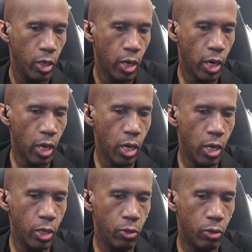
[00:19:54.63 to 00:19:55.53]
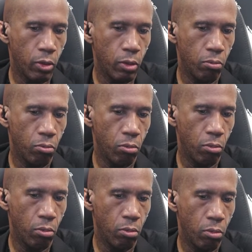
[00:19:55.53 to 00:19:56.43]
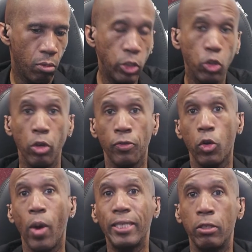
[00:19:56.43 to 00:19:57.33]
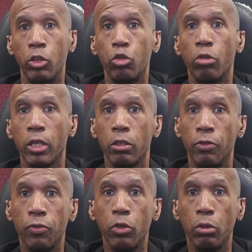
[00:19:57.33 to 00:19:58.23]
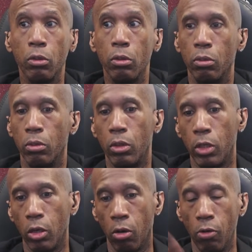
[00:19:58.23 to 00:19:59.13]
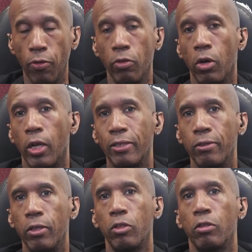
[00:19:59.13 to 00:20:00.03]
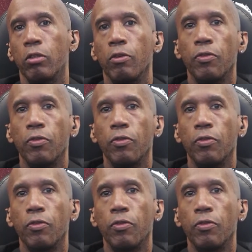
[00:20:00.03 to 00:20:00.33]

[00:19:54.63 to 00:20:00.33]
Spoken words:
And are sort of quite destructive to the overall existence of